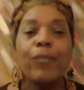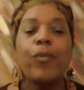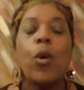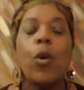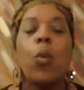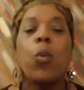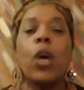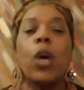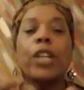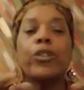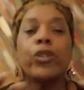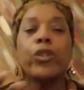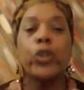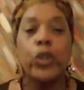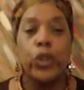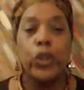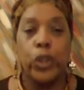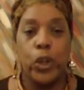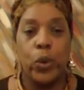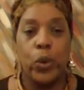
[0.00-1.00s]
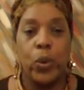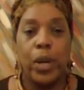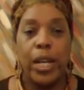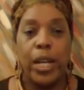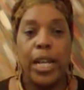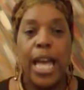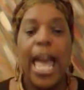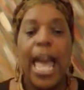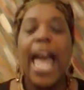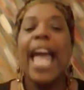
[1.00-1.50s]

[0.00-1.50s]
for what you're doing.